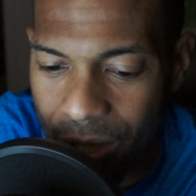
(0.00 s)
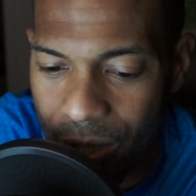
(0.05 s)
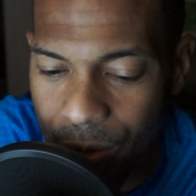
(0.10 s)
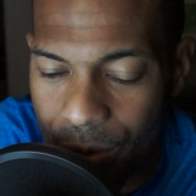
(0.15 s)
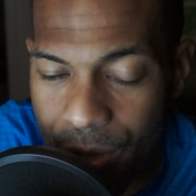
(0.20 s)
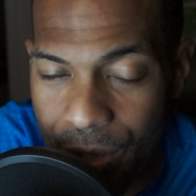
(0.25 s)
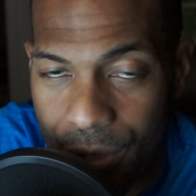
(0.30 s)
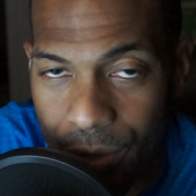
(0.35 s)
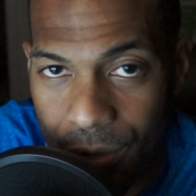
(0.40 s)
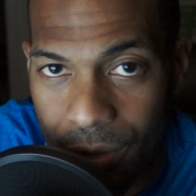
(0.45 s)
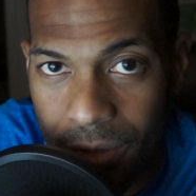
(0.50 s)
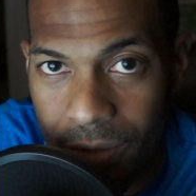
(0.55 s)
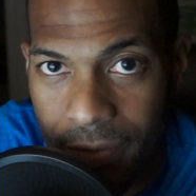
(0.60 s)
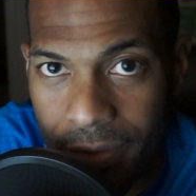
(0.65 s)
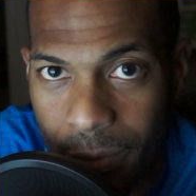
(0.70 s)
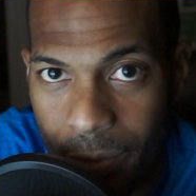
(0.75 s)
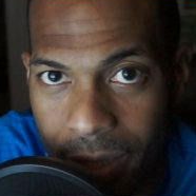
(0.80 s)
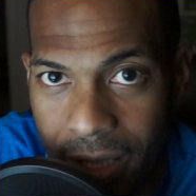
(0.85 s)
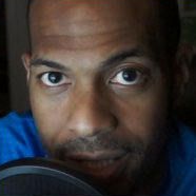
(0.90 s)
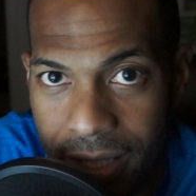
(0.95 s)
served
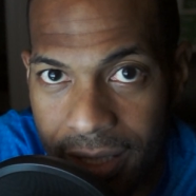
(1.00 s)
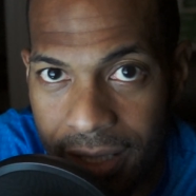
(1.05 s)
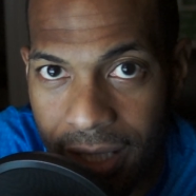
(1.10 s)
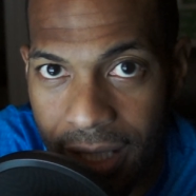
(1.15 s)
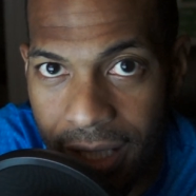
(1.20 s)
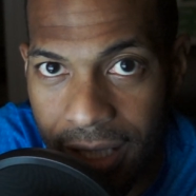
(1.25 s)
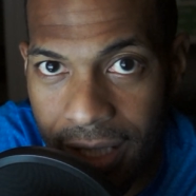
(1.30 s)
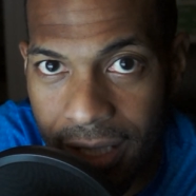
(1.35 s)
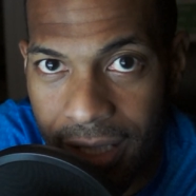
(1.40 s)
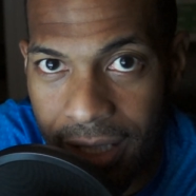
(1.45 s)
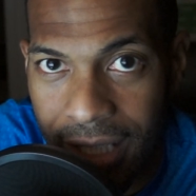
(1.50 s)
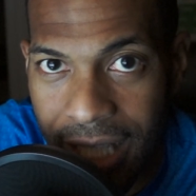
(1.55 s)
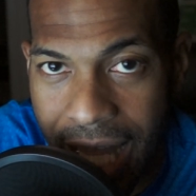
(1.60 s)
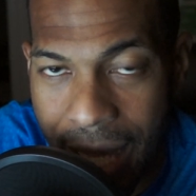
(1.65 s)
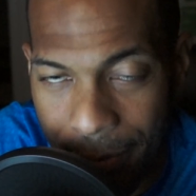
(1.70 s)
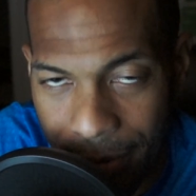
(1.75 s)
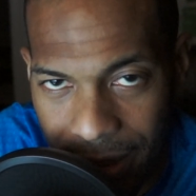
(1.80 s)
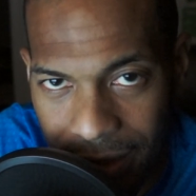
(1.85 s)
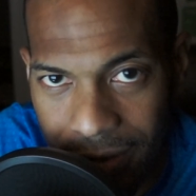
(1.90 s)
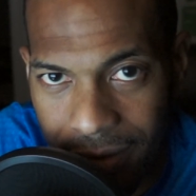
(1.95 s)
with
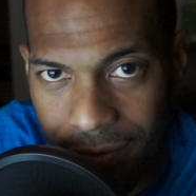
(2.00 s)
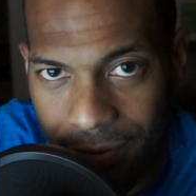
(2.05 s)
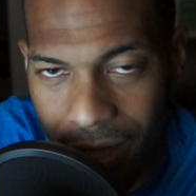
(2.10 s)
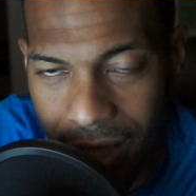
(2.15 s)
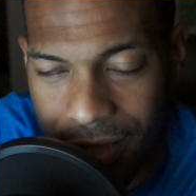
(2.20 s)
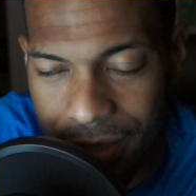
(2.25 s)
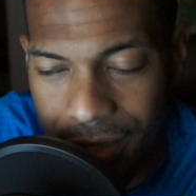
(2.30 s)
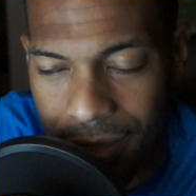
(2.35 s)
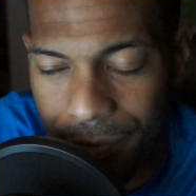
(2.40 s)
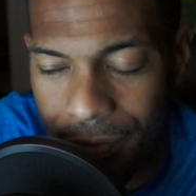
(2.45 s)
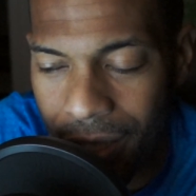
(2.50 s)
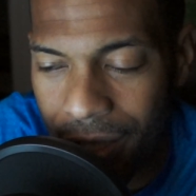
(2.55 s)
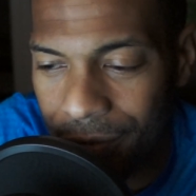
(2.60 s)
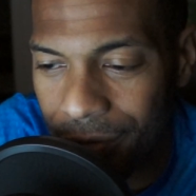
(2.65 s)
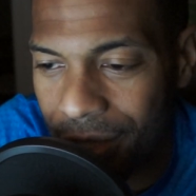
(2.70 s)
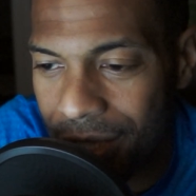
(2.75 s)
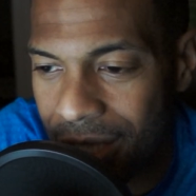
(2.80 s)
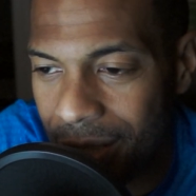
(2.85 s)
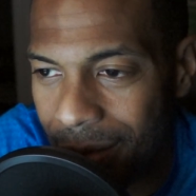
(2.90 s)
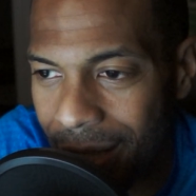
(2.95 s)
Abilene Volunteer Fire and
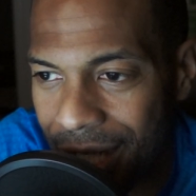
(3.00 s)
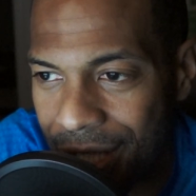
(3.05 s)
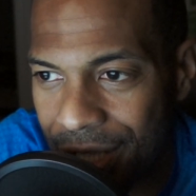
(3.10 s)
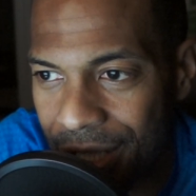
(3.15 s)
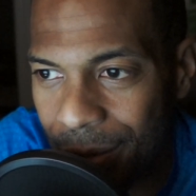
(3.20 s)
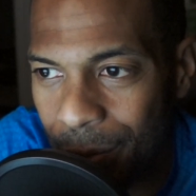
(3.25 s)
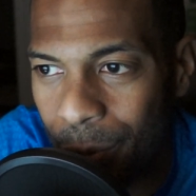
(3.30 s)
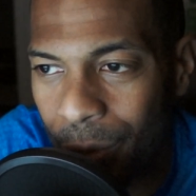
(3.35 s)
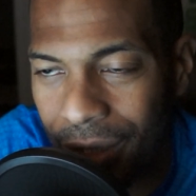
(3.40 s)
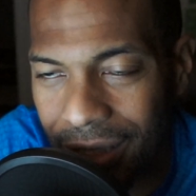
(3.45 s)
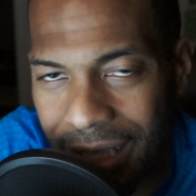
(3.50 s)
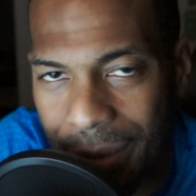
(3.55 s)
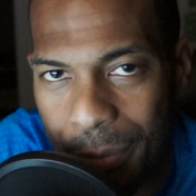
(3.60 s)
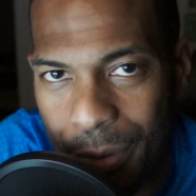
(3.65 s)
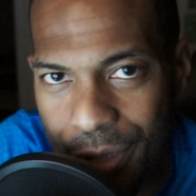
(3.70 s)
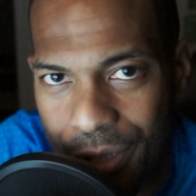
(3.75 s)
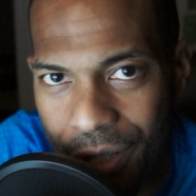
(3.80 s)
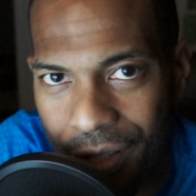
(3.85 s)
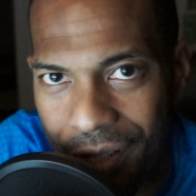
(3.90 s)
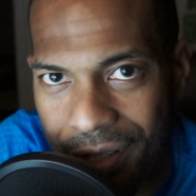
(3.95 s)
Rescue actually worked at
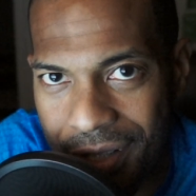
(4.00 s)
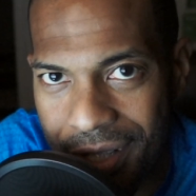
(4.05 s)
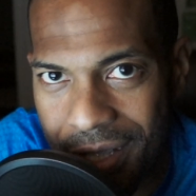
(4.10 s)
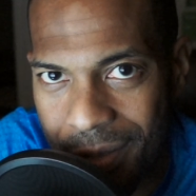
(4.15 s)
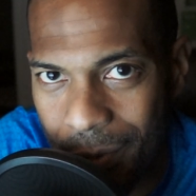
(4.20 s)
Busch Gardens as